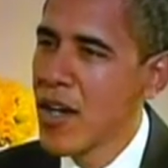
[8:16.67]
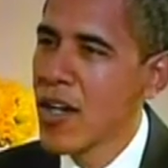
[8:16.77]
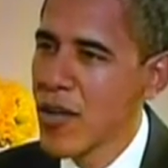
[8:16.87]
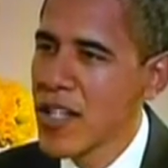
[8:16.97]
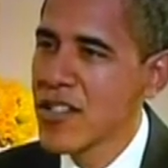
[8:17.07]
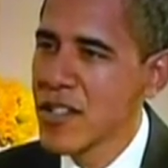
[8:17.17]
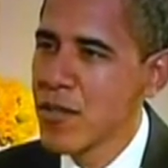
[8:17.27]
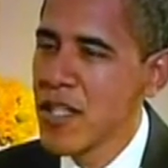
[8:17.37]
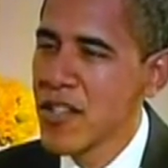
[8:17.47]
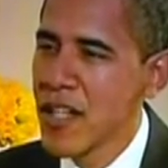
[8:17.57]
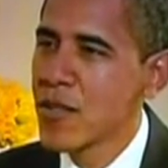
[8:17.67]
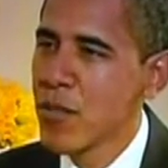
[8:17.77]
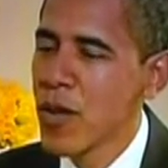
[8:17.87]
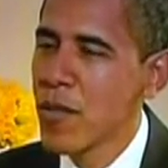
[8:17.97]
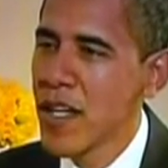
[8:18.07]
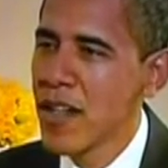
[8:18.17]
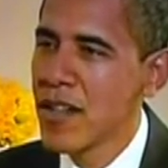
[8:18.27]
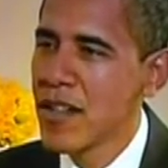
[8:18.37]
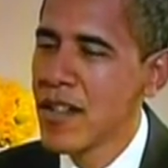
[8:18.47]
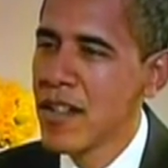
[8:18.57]
In my inauguration speech, I spoke
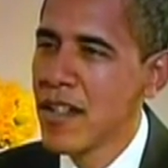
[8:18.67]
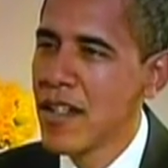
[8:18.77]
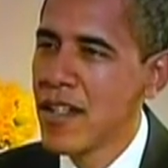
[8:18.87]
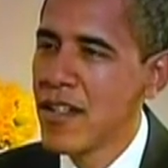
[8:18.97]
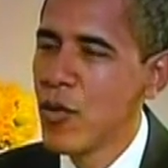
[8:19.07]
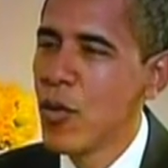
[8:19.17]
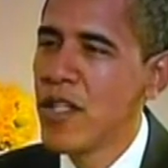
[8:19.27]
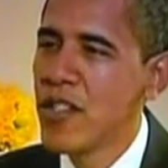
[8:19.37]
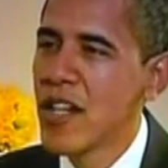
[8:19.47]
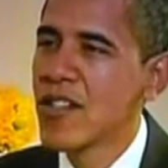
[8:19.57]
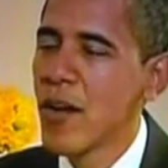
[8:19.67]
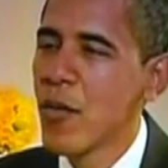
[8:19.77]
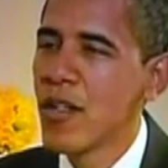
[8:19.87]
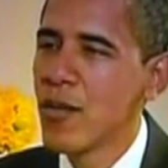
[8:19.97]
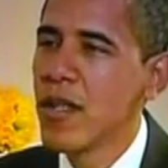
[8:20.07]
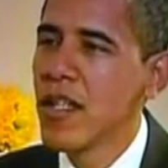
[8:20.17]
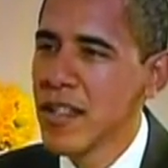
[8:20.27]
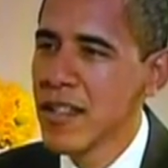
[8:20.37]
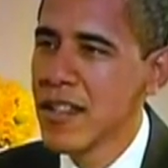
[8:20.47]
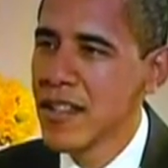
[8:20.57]
about you will be judged on what
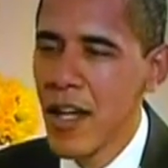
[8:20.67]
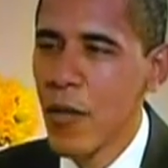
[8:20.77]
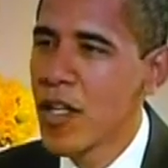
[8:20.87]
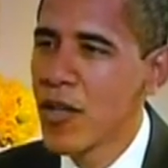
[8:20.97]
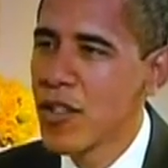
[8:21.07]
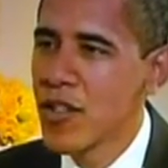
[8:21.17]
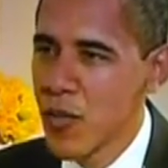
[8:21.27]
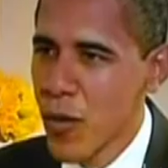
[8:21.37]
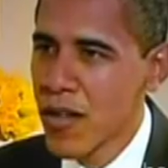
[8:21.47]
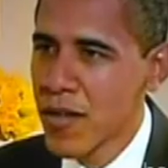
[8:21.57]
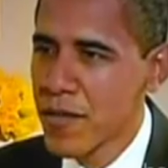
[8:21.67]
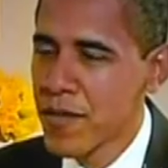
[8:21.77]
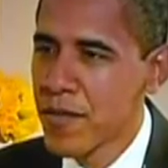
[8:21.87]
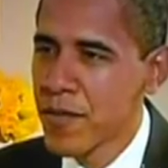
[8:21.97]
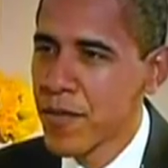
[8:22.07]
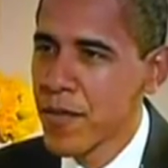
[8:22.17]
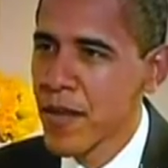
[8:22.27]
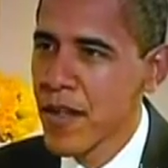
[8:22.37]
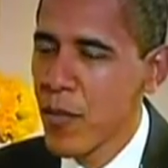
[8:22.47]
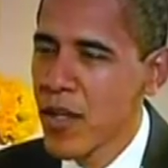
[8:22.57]
you build, not what you destroy.
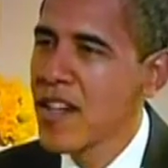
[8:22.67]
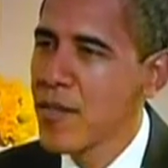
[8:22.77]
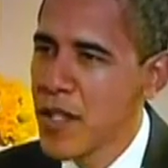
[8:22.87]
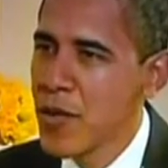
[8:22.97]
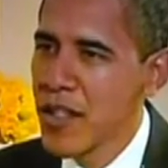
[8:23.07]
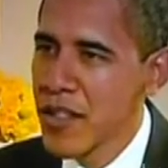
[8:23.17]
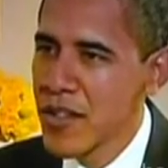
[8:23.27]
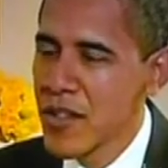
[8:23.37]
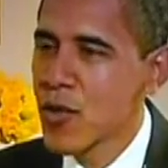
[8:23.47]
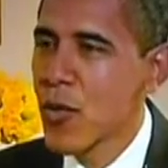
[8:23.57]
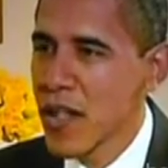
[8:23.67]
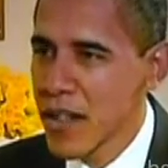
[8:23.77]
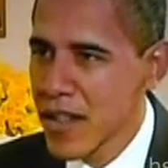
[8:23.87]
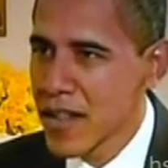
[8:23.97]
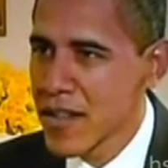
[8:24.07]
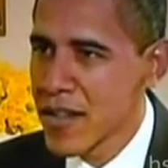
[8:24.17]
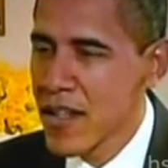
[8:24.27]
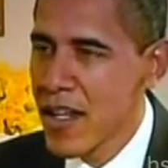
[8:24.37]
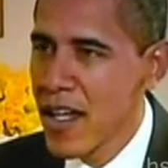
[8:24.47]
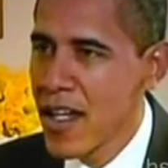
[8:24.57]
And what they've been doing is destroying
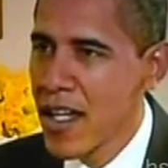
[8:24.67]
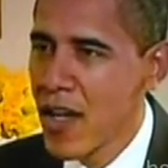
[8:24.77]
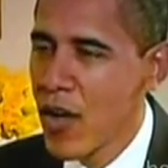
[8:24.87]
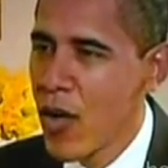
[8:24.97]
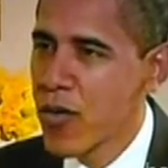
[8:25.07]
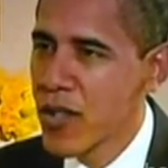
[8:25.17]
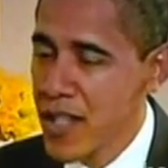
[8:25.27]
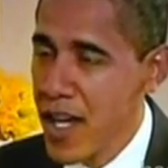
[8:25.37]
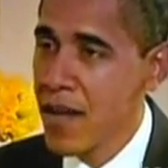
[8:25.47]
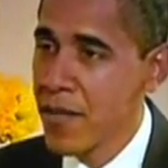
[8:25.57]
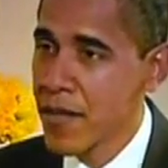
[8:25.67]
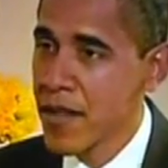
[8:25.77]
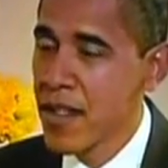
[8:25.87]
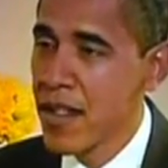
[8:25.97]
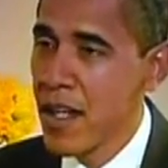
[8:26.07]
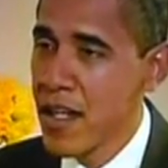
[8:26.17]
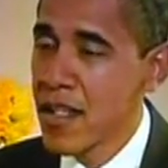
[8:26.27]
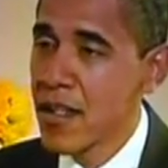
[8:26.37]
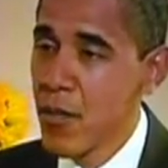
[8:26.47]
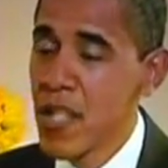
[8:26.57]
things. And over time,
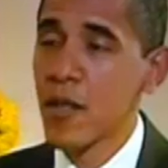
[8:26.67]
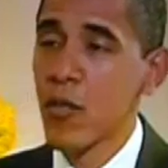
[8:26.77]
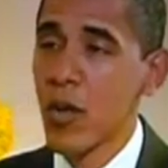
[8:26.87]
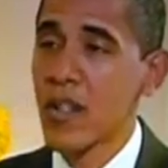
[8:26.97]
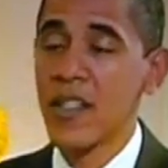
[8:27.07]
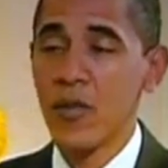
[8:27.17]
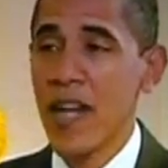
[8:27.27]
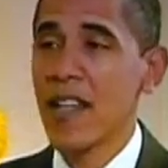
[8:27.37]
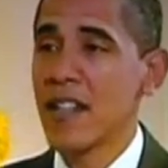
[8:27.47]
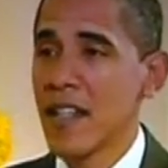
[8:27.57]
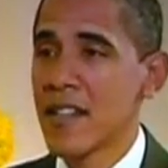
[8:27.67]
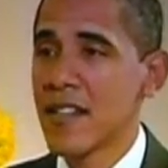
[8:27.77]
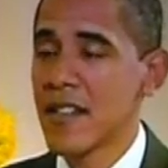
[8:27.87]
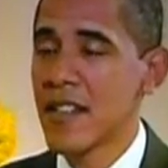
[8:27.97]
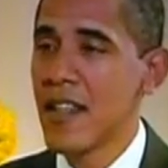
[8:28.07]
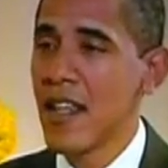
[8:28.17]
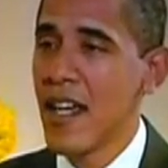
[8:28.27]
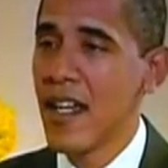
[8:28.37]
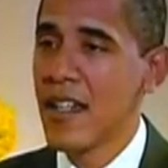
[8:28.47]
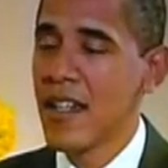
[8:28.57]
I think the Muslim world has recognized
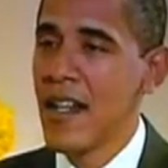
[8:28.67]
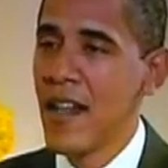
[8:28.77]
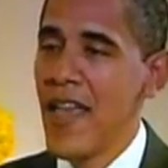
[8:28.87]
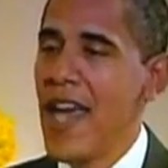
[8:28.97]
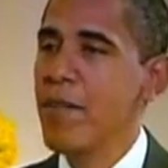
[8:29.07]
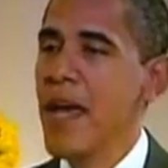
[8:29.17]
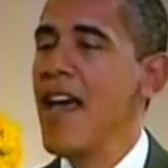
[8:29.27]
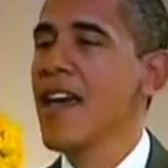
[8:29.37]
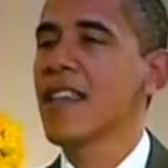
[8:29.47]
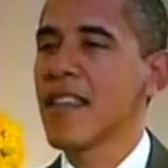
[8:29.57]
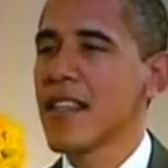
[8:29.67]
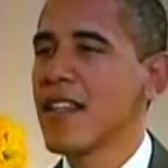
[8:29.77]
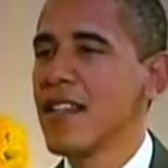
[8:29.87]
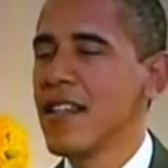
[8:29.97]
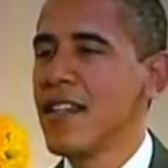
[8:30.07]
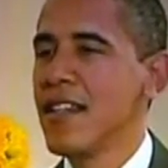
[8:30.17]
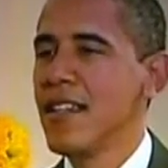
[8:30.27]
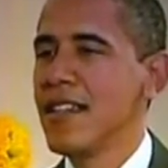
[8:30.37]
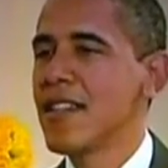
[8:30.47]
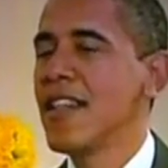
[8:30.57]
that that path
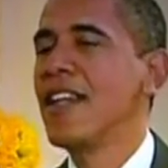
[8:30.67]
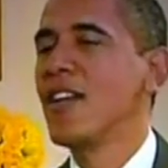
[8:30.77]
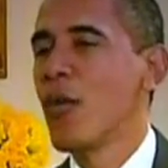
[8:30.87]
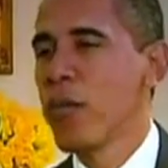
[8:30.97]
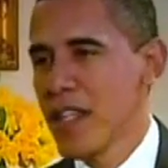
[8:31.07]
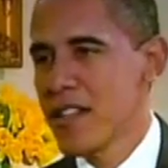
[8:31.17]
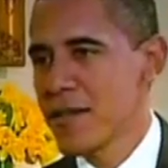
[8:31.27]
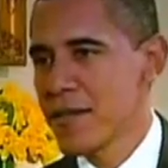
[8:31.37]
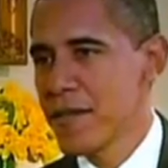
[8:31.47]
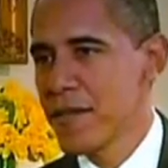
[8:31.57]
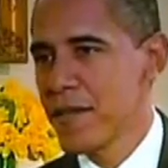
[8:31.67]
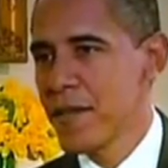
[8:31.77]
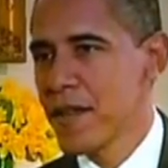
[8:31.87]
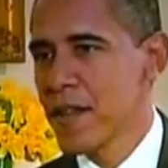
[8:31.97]
is leading no place,